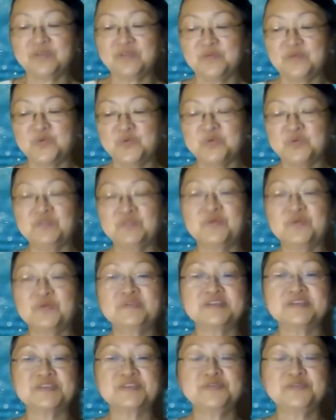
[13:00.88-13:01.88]
will
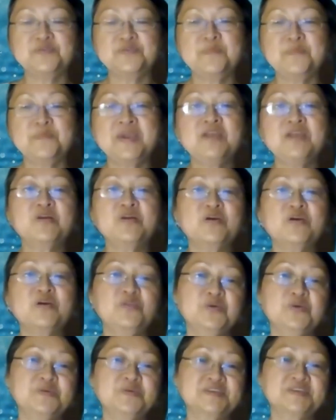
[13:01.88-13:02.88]
notice, you may not
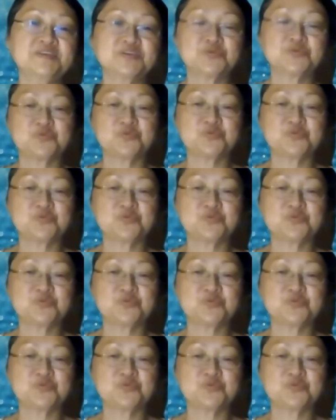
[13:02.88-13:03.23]
notice